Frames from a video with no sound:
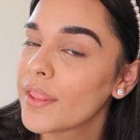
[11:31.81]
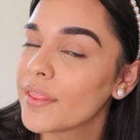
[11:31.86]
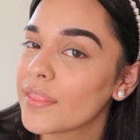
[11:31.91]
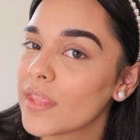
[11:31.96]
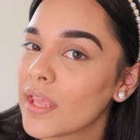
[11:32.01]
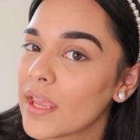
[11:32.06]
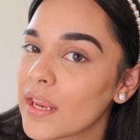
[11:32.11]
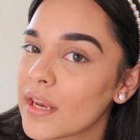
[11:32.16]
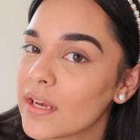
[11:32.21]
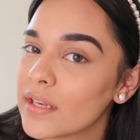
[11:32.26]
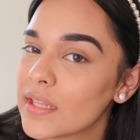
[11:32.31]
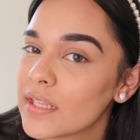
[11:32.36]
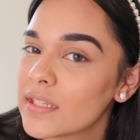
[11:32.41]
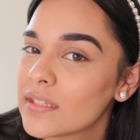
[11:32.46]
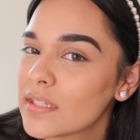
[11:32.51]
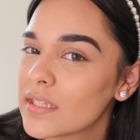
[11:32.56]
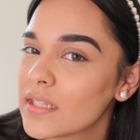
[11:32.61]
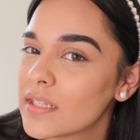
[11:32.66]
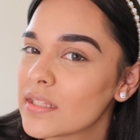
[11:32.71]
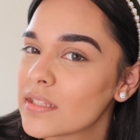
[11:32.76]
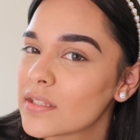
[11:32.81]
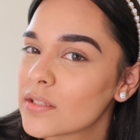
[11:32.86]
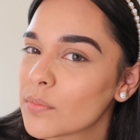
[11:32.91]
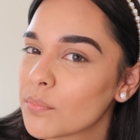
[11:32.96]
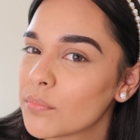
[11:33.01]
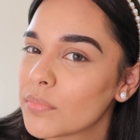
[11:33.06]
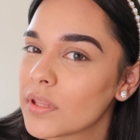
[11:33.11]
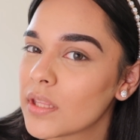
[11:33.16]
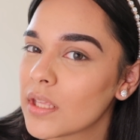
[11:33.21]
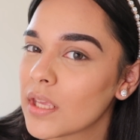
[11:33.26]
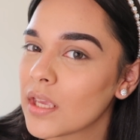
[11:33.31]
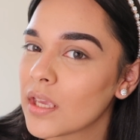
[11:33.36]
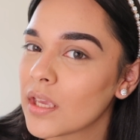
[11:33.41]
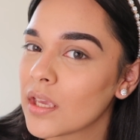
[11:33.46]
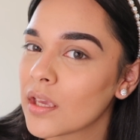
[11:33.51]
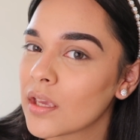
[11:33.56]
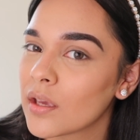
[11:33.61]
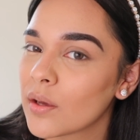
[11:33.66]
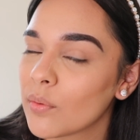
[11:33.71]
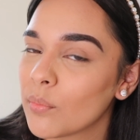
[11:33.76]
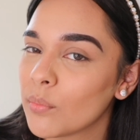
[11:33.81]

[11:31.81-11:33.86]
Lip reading: then this is something